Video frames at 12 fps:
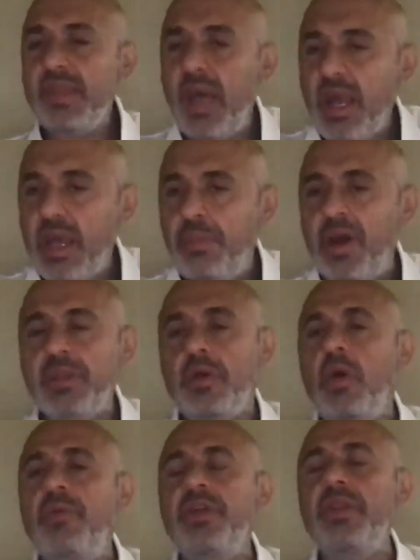talk about
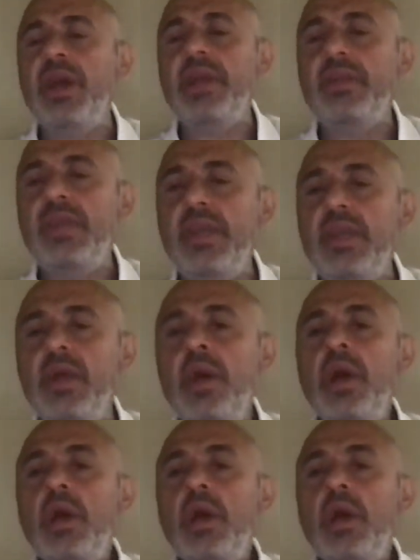COVID-19.